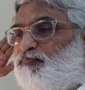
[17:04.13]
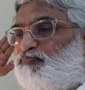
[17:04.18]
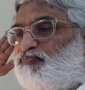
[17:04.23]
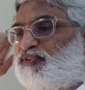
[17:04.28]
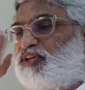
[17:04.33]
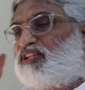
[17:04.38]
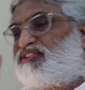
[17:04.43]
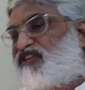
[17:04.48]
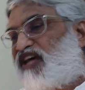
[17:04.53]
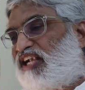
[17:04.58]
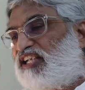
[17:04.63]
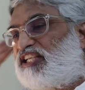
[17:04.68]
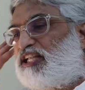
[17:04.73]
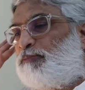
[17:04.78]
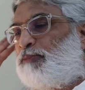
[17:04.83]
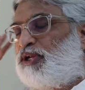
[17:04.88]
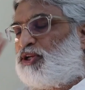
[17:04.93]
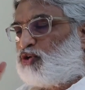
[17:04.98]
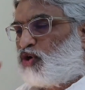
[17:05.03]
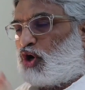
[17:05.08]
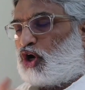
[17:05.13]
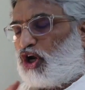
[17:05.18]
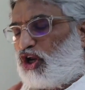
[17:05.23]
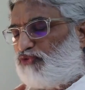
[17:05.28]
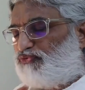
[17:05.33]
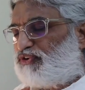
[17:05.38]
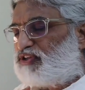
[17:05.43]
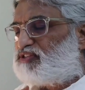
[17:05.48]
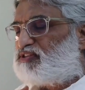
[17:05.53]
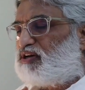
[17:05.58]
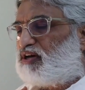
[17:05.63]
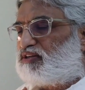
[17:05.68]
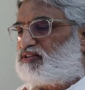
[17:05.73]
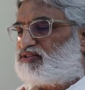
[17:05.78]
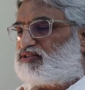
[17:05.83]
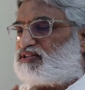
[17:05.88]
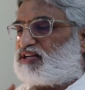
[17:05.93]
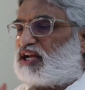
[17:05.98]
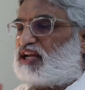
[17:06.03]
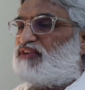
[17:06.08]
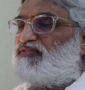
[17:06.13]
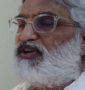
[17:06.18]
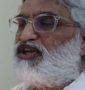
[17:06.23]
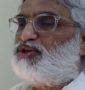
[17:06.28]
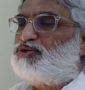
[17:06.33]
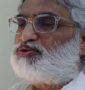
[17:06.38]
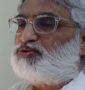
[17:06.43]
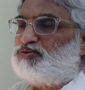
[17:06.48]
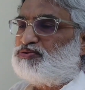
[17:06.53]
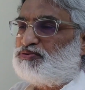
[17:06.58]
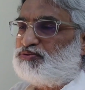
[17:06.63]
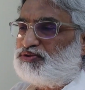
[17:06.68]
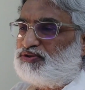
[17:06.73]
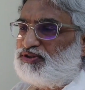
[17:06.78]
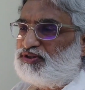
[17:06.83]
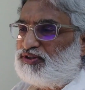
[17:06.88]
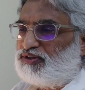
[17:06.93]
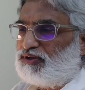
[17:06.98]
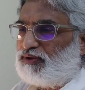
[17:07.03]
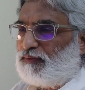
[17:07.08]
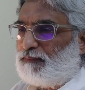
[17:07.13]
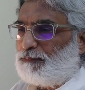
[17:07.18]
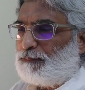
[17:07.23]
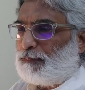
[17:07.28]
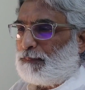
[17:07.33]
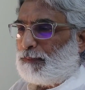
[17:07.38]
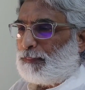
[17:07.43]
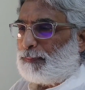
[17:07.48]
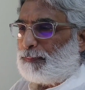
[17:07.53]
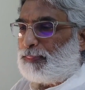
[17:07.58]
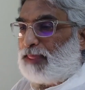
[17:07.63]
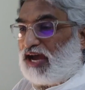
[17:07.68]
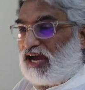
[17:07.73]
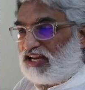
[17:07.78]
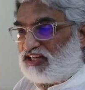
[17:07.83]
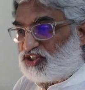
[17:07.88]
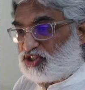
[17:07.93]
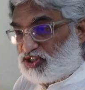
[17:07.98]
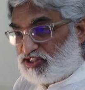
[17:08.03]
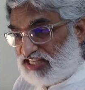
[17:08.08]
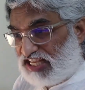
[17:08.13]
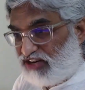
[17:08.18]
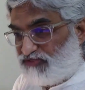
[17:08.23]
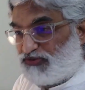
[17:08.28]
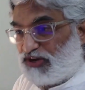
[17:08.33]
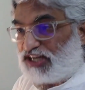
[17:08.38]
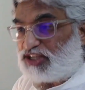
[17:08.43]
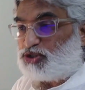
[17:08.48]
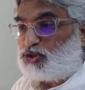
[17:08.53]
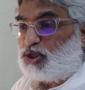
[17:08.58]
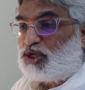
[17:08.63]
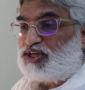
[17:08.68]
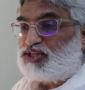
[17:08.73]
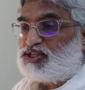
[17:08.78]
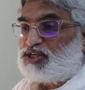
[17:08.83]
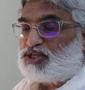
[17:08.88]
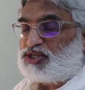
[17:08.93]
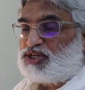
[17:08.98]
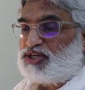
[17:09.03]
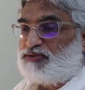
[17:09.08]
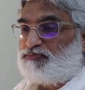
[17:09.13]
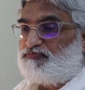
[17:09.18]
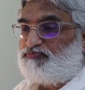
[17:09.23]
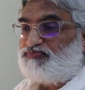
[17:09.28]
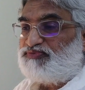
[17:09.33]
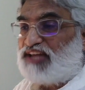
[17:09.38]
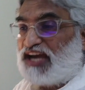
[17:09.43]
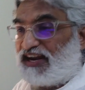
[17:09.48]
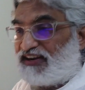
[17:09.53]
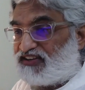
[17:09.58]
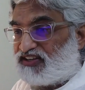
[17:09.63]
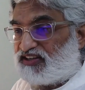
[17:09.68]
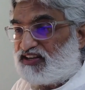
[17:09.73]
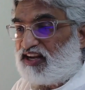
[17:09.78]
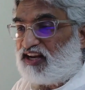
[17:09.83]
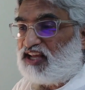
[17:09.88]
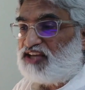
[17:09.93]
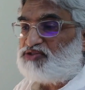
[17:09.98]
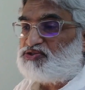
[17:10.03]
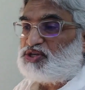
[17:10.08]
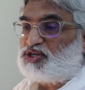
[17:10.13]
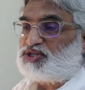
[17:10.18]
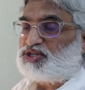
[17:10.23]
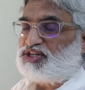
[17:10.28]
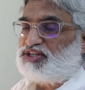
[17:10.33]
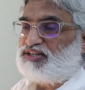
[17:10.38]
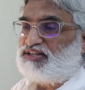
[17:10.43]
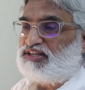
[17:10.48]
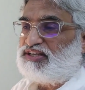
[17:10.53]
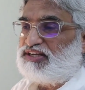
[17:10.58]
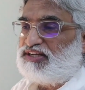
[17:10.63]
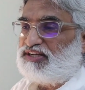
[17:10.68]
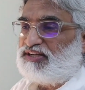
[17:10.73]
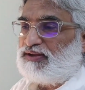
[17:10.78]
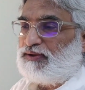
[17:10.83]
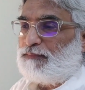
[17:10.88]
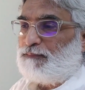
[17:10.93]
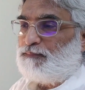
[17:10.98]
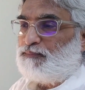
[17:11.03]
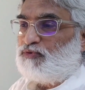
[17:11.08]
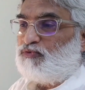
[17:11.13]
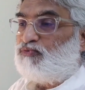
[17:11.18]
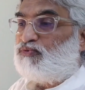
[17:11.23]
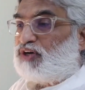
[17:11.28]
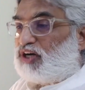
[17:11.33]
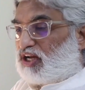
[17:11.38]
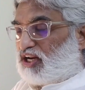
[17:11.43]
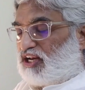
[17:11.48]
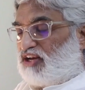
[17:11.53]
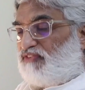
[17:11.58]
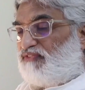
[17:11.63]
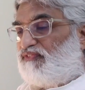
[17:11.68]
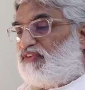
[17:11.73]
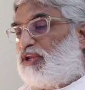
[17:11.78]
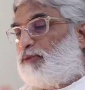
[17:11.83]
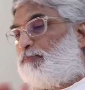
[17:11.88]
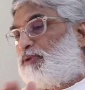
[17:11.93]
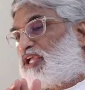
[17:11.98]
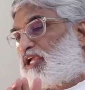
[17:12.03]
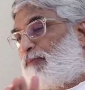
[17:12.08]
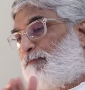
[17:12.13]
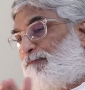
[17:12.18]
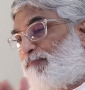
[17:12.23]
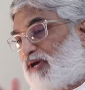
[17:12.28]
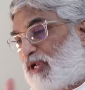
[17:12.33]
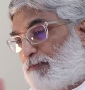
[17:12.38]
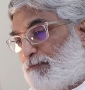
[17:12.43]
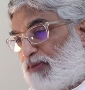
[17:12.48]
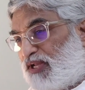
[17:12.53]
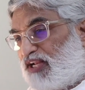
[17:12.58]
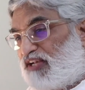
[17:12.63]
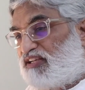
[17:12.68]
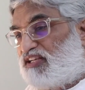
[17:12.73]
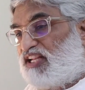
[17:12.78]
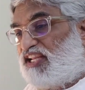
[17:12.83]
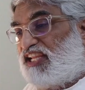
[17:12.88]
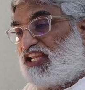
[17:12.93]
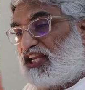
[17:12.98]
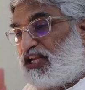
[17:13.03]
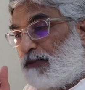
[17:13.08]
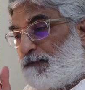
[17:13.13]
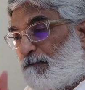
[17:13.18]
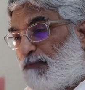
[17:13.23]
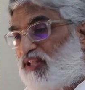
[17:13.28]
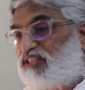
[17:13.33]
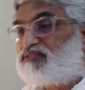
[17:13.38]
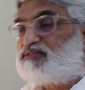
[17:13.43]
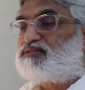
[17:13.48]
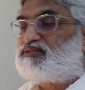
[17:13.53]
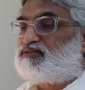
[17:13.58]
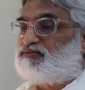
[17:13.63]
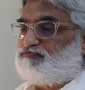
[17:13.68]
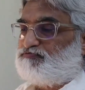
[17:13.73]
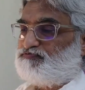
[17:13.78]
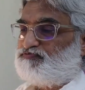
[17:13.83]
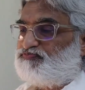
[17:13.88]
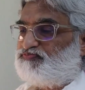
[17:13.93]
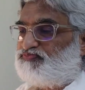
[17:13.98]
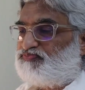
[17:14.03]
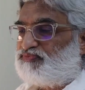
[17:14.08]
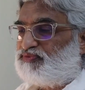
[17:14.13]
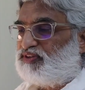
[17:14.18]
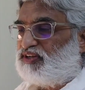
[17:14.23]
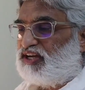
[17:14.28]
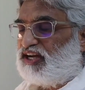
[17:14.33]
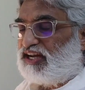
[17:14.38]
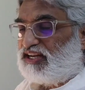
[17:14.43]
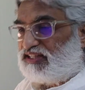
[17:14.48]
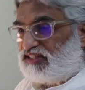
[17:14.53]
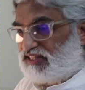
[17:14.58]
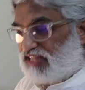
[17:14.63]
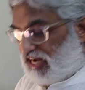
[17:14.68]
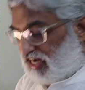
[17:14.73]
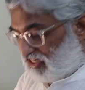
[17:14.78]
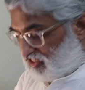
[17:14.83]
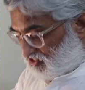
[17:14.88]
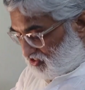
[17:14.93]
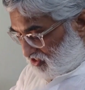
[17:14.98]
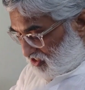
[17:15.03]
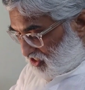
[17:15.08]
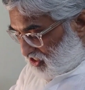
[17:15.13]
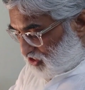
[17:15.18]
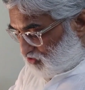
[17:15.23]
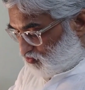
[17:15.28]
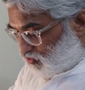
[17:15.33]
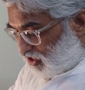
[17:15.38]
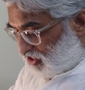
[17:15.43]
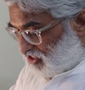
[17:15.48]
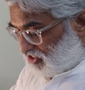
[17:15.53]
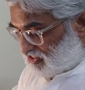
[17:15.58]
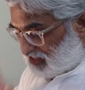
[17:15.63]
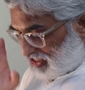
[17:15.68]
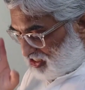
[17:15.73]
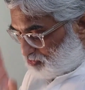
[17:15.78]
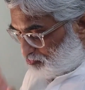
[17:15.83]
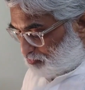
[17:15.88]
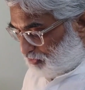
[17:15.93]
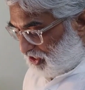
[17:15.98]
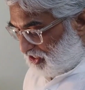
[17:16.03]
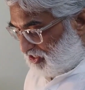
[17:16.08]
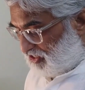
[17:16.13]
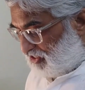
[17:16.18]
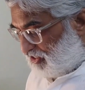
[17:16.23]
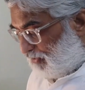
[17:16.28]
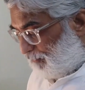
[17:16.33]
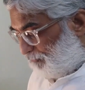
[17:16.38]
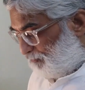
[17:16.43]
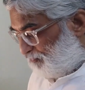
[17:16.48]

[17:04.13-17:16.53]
That's the ultimate. All of us are striving to that self-actualization, that realization, wherein we become permanently in bliss. And that is what is explained.